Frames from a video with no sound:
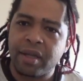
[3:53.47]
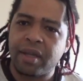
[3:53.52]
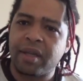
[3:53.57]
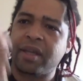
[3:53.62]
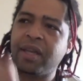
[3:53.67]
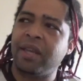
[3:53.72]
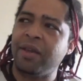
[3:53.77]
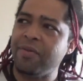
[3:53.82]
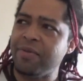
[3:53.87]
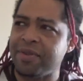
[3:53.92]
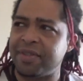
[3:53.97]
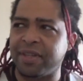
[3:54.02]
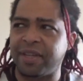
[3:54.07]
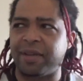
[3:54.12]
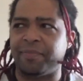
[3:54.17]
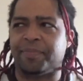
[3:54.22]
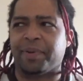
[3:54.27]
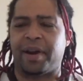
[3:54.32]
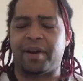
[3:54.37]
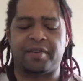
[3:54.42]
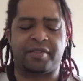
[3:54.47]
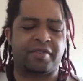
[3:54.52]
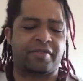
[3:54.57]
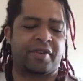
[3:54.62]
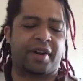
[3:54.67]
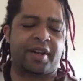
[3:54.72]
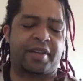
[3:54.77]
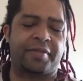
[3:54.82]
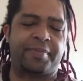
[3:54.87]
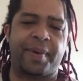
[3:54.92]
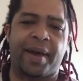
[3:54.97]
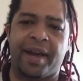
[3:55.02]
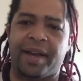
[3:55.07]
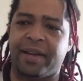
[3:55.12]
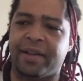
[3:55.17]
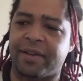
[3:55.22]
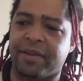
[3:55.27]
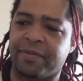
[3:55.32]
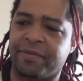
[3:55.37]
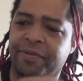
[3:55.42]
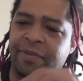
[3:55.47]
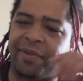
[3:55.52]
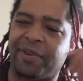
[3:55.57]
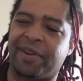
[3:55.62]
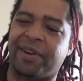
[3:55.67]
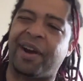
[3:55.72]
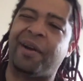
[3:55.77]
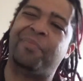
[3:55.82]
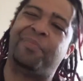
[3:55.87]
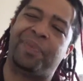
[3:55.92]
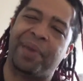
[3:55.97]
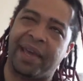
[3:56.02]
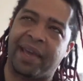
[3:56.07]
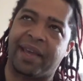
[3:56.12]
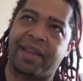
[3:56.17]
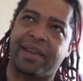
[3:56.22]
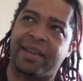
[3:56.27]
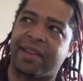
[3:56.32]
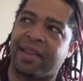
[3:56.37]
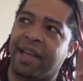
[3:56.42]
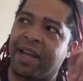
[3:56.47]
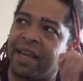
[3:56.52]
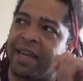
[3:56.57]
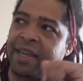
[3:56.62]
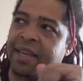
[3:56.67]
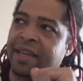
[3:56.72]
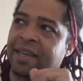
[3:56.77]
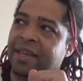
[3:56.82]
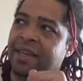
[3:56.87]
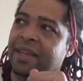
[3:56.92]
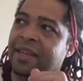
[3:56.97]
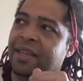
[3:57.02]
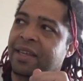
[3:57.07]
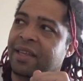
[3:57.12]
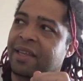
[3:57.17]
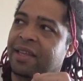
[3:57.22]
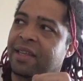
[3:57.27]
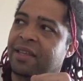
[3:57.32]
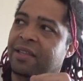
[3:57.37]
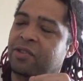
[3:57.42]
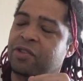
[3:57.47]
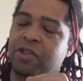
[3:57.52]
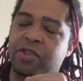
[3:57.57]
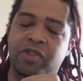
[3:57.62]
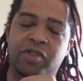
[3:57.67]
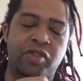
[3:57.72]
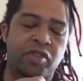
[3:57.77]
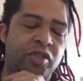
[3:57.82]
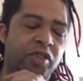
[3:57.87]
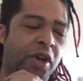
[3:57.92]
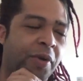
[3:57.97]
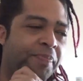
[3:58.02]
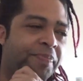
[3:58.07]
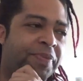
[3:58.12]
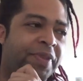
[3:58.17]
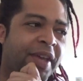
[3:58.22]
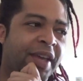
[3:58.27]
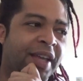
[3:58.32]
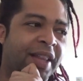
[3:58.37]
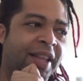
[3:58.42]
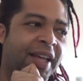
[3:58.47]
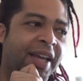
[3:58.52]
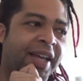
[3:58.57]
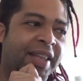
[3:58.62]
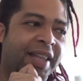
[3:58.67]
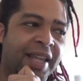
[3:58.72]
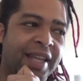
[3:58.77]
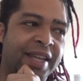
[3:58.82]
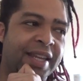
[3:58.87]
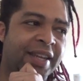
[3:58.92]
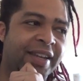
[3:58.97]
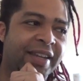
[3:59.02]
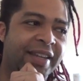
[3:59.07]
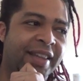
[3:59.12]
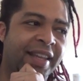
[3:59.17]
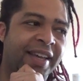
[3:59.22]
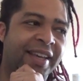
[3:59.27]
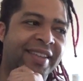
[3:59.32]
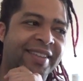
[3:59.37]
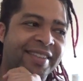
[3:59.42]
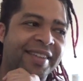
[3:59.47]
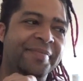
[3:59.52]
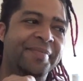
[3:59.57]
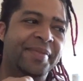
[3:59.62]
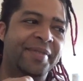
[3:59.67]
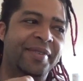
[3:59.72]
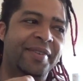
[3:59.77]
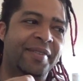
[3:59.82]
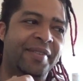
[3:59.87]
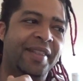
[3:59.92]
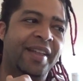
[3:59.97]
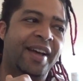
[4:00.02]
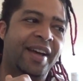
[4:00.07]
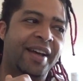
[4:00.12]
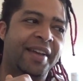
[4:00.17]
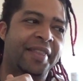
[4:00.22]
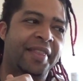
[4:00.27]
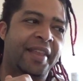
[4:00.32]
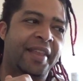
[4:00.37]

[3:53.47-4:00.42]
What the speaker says: He was in Empire Strikes Back for a bit, like, just something, like, they needed, like, some sort of line,